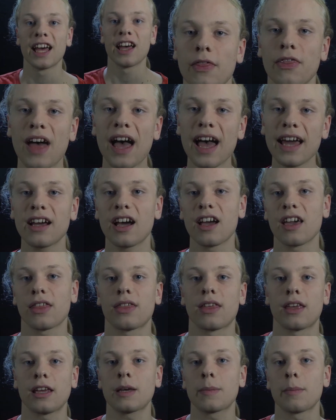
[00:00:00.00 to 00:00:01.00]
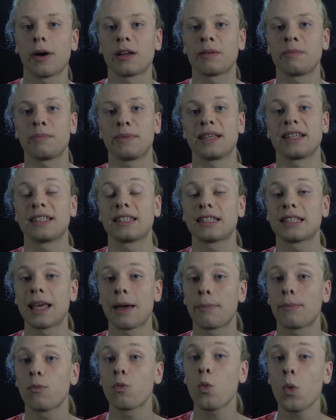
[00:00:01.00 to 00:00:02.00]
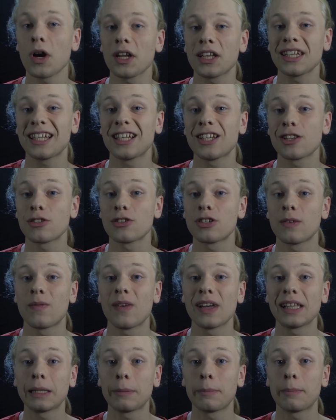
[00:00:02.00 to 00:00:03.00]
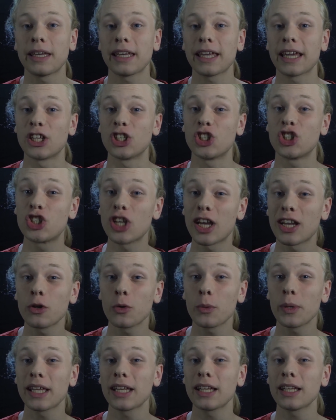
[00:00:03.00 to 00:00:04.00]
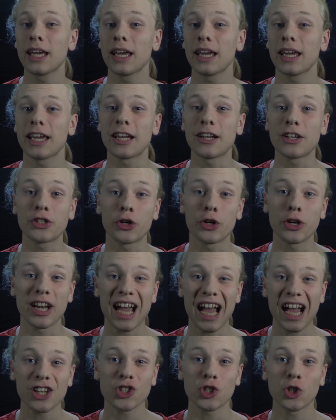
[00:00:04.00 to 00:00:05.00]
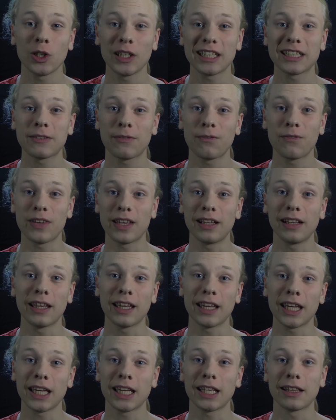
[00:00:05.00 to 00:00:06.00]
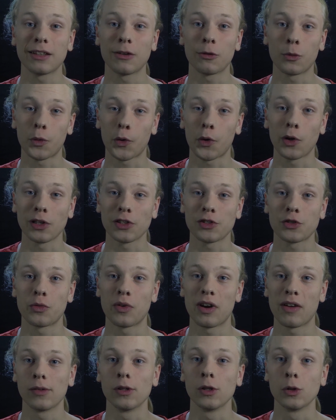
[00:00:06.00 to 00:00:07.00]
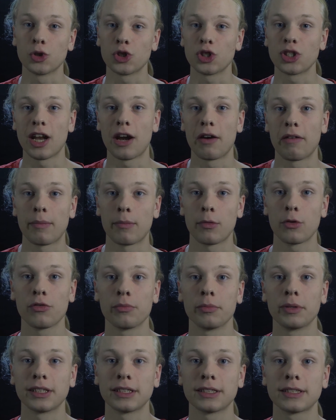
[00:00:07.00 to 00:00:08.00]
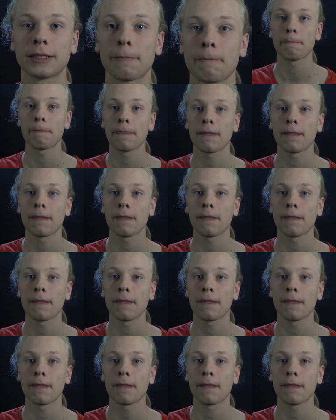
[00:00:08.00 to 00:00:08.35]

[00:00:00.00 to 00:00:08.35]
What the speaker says: That, I think, might be step one into developing a genuine internationalist feeling in the world's revolutionary movement.